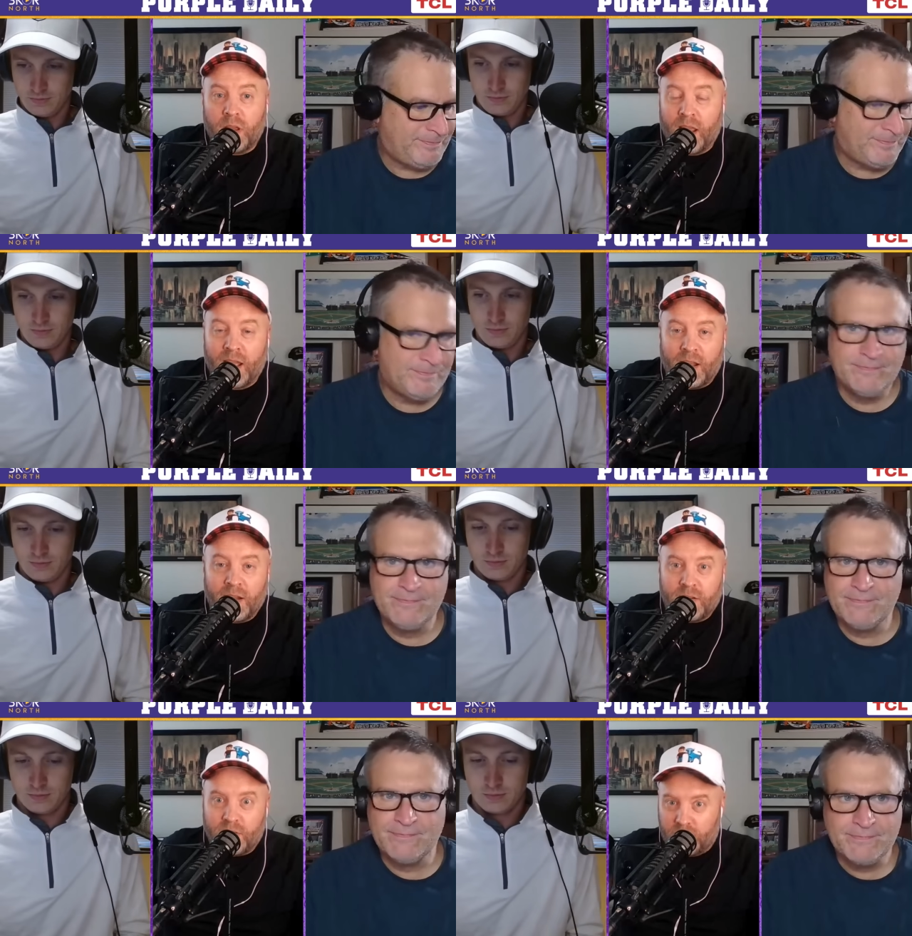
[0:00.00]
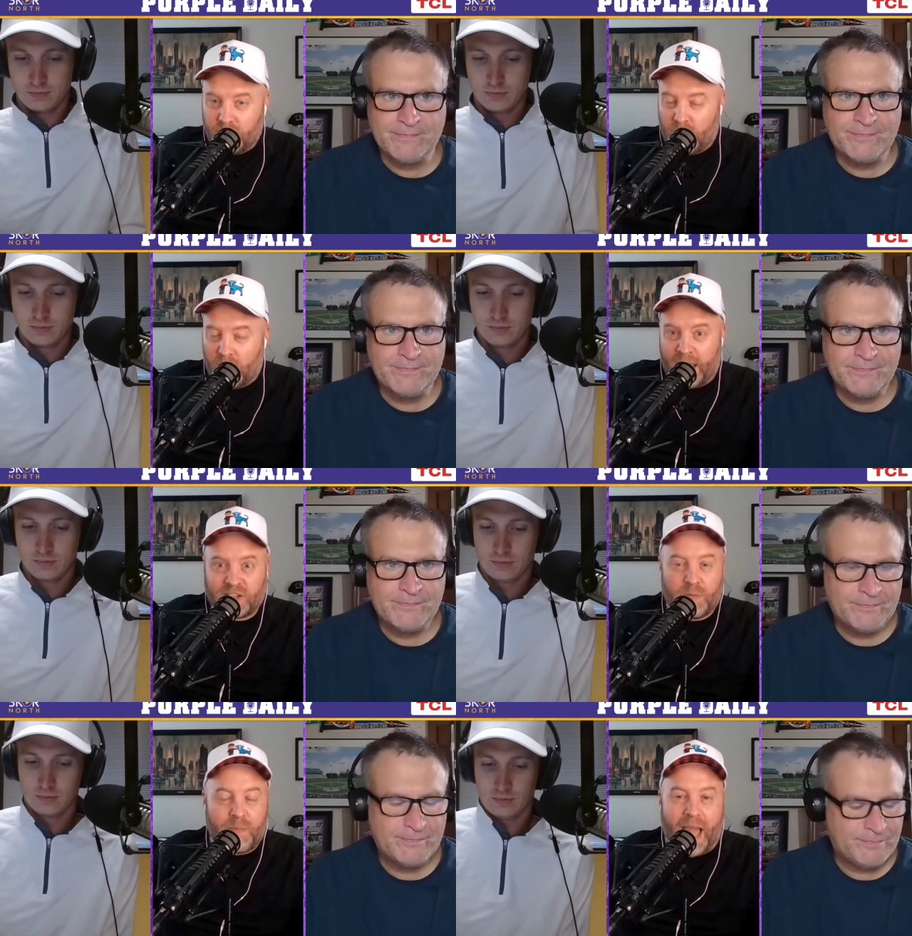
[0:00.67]
Speaker 1: And
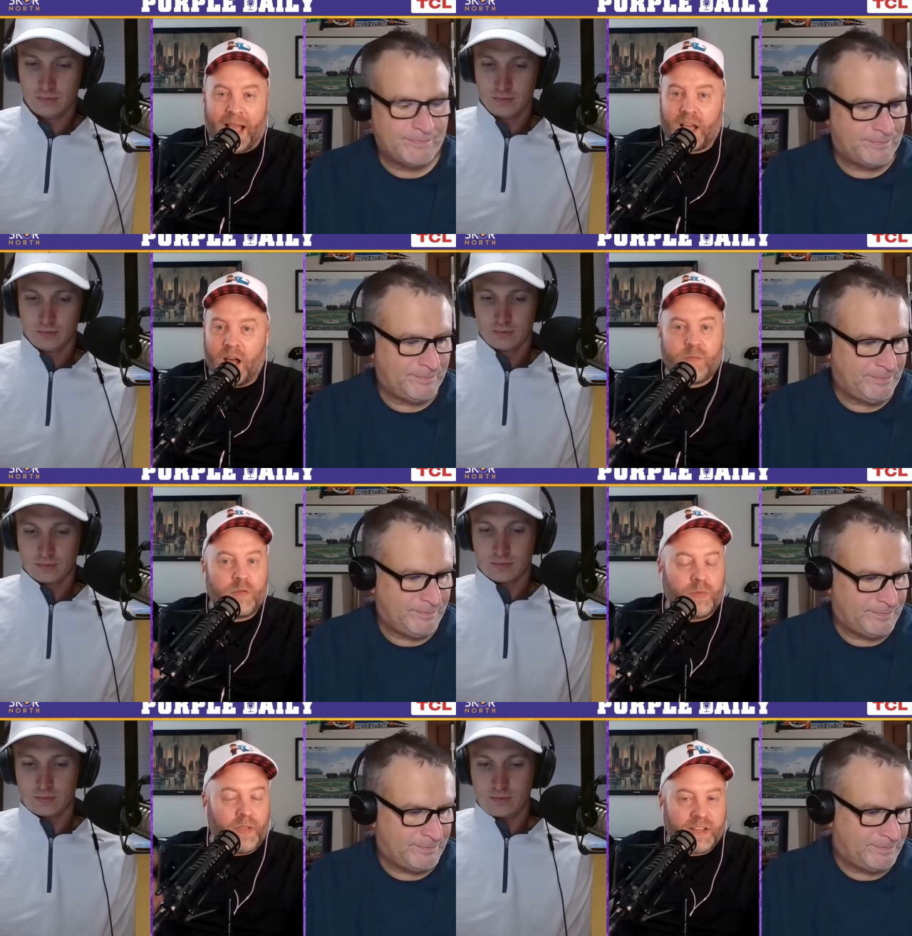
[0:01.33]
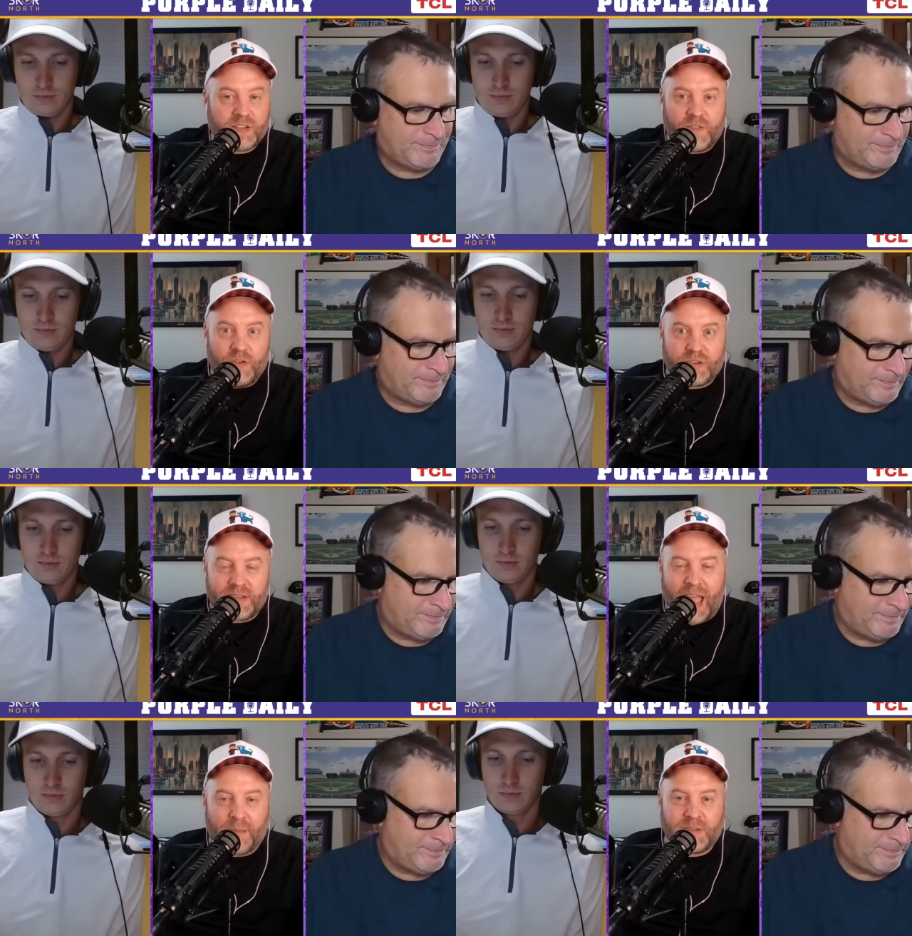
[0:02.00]
as a backup who plays a few
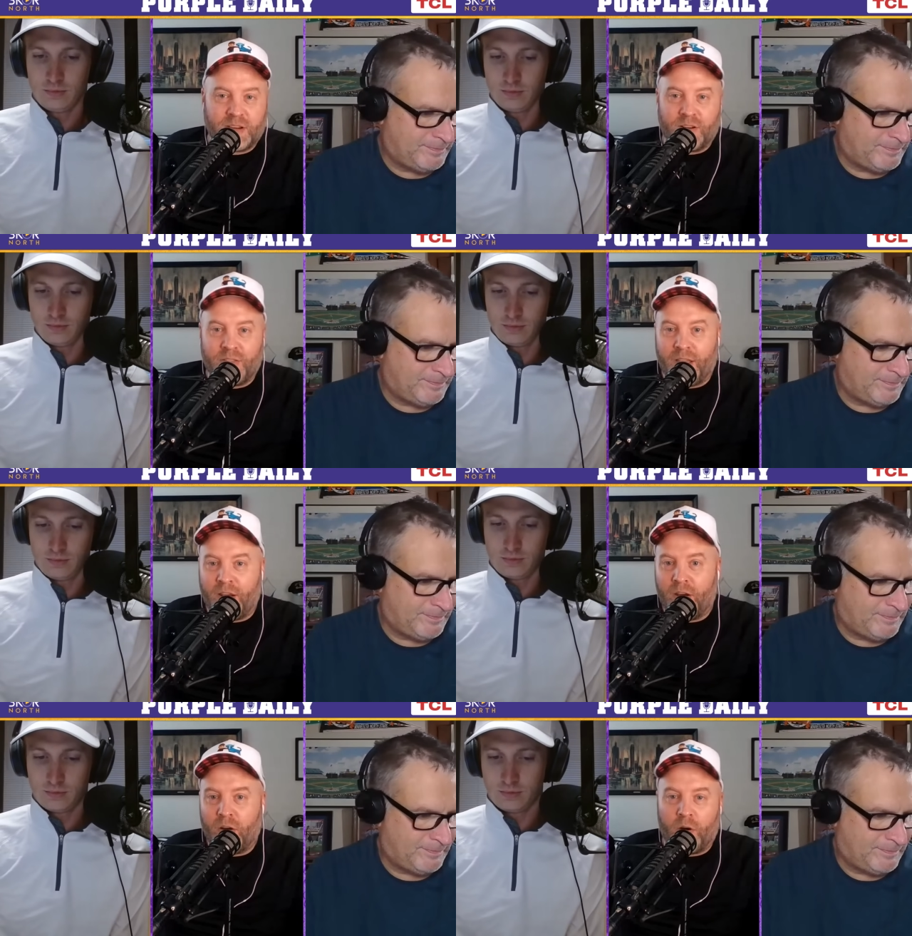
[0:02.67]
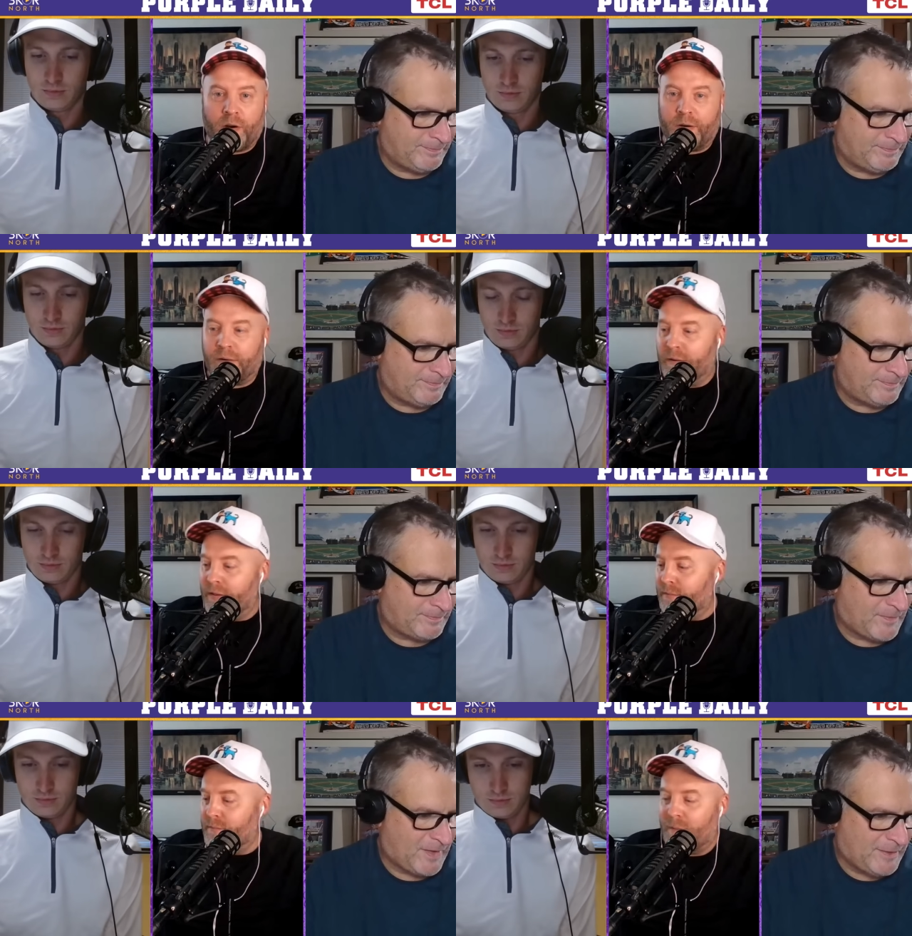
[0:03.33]
snaps here and there or
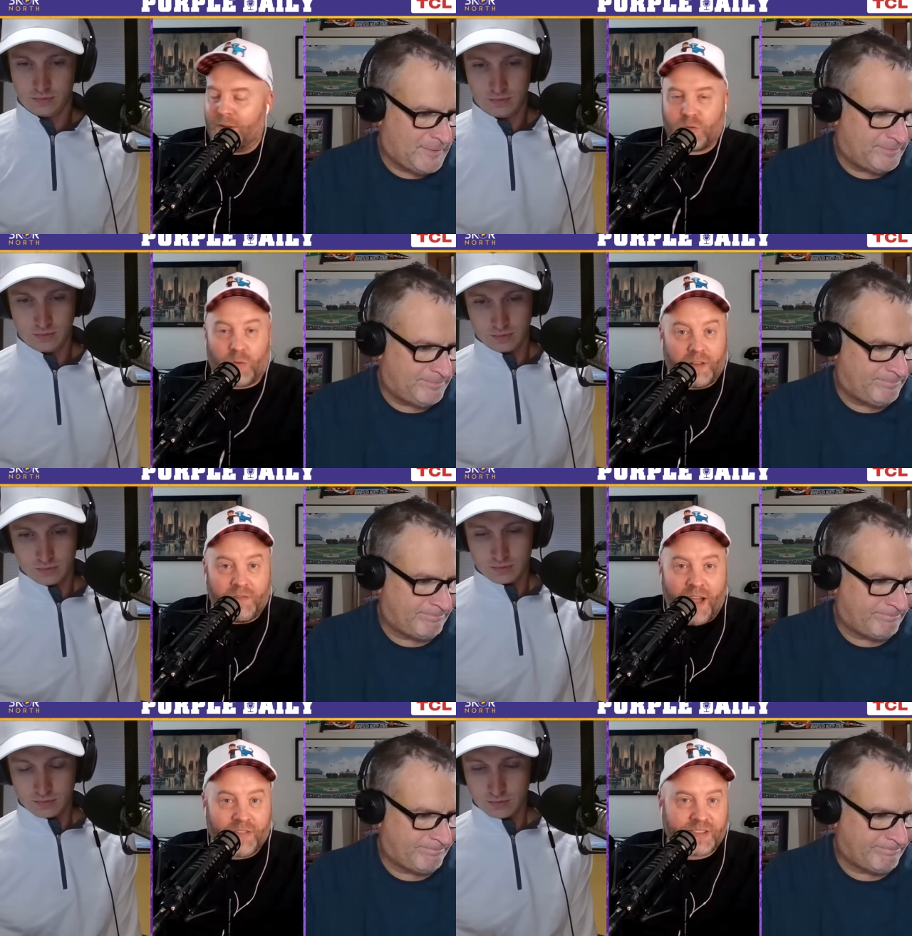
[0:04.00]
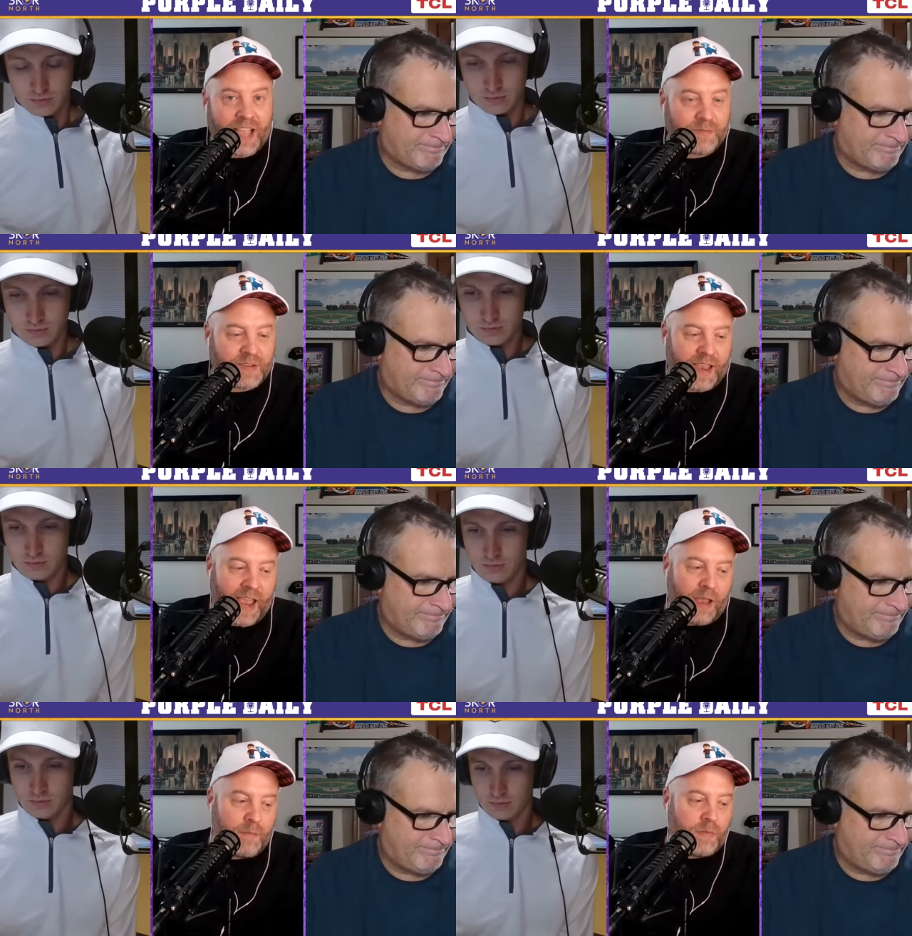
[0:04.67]
maybe 25 snaps a
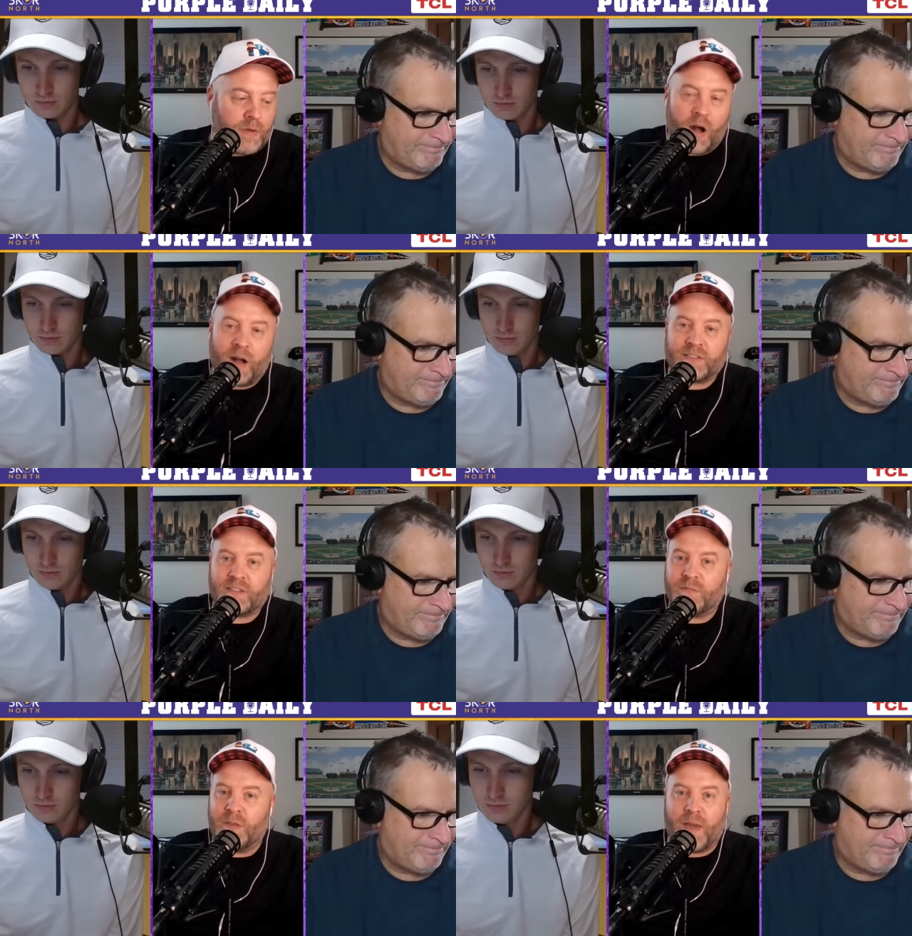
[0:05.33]
game, awesome.